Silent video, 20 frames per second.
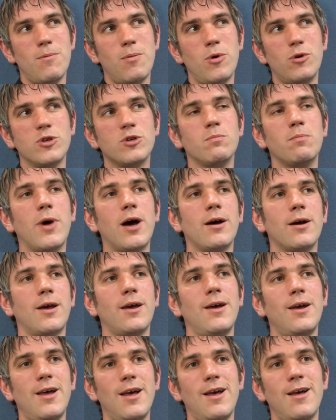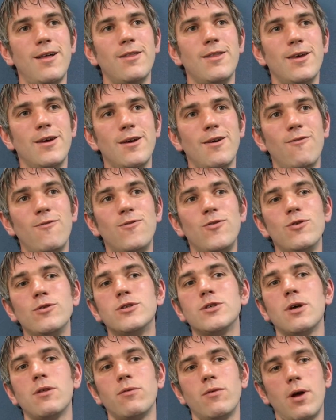push back the
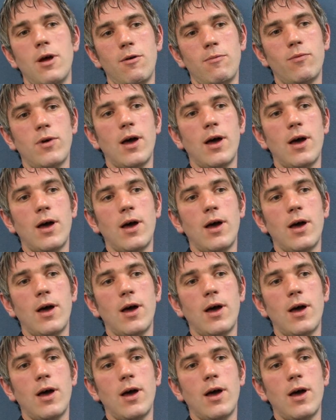future threat of